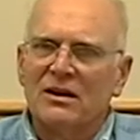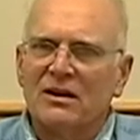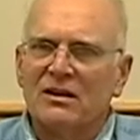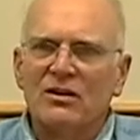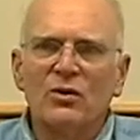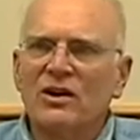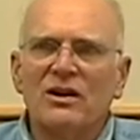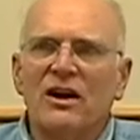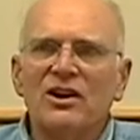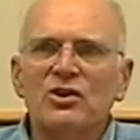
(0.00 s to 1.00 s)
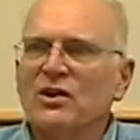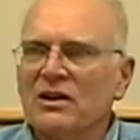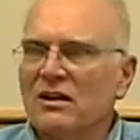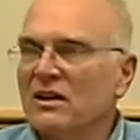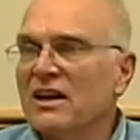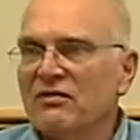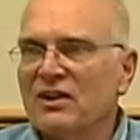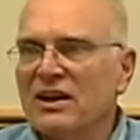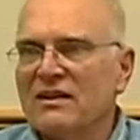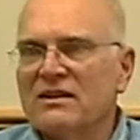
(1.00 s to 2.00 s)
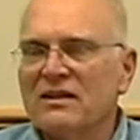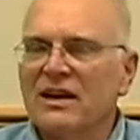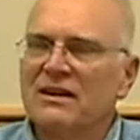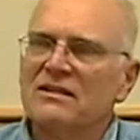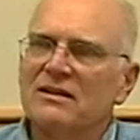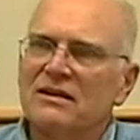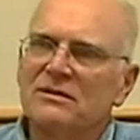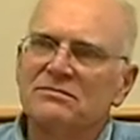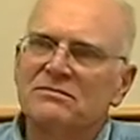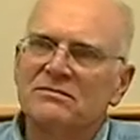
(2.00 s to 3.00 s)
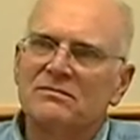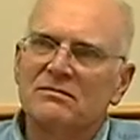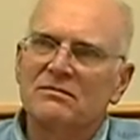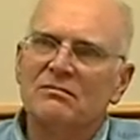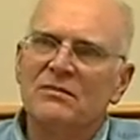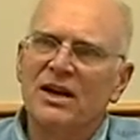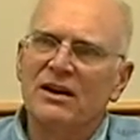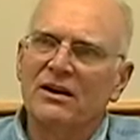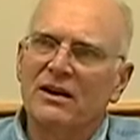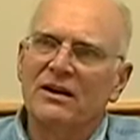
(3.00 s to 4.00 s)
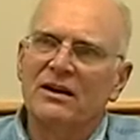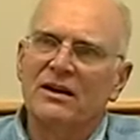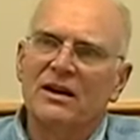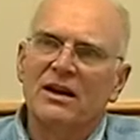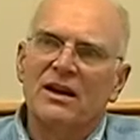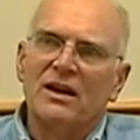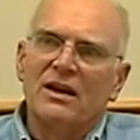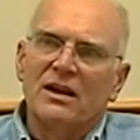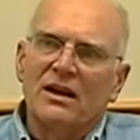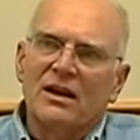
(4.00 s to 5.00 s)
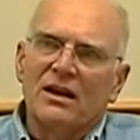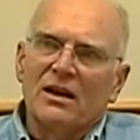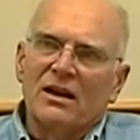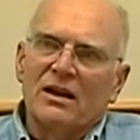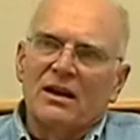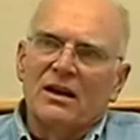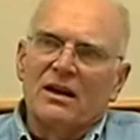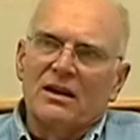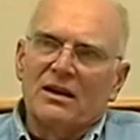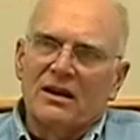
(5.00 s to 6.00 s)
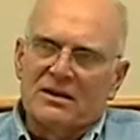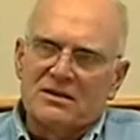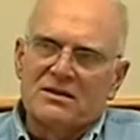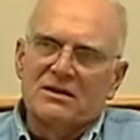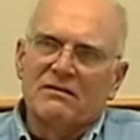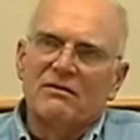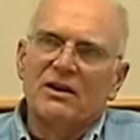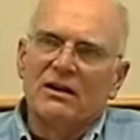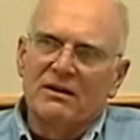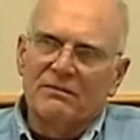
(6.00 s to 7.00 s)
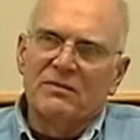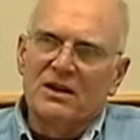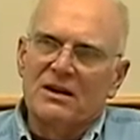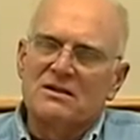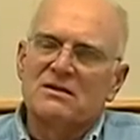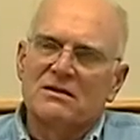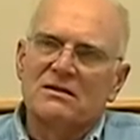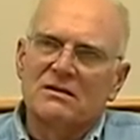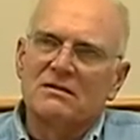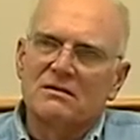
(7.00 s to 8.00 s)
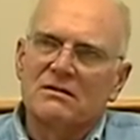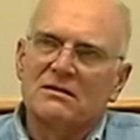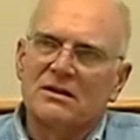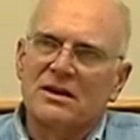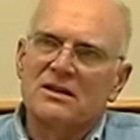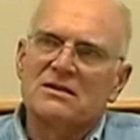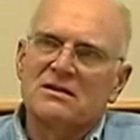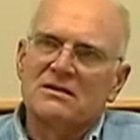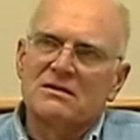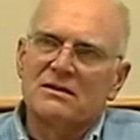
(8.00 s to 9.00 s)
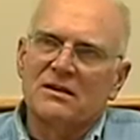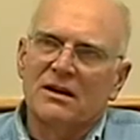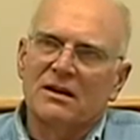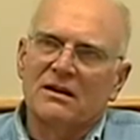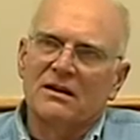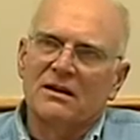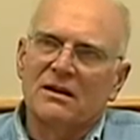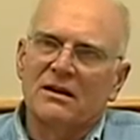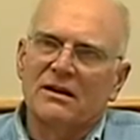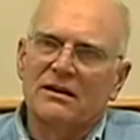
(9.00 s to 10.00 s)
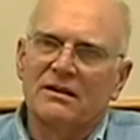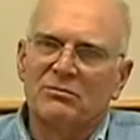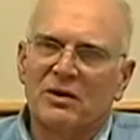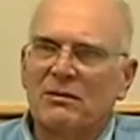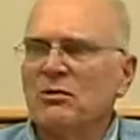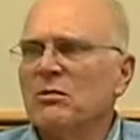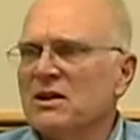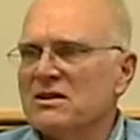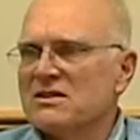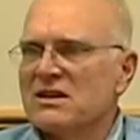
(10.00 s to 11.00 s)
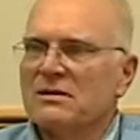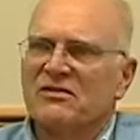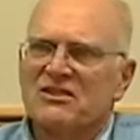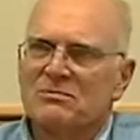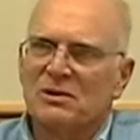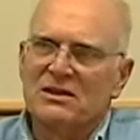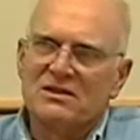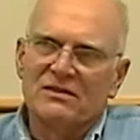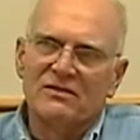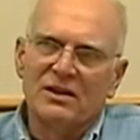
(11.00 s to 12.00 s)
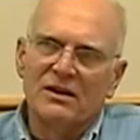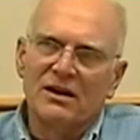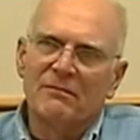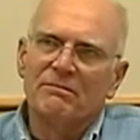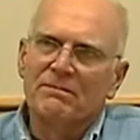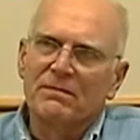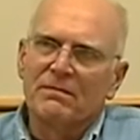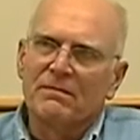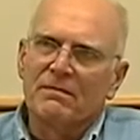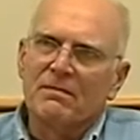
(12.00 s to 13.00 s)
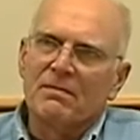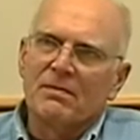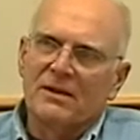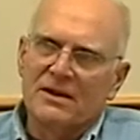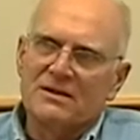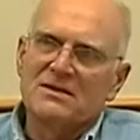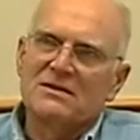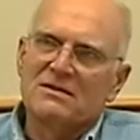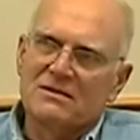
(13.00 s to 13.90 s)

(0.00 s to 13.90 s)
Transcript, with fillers: no one in our unit left that that. Uh, okay, so for the, basically the two years you were right. Yes. Or the time you spent there, yes. where you were right there on. Yes. On, yeah. On, and uh, probably the safest place in Vietnam. Really? Yes.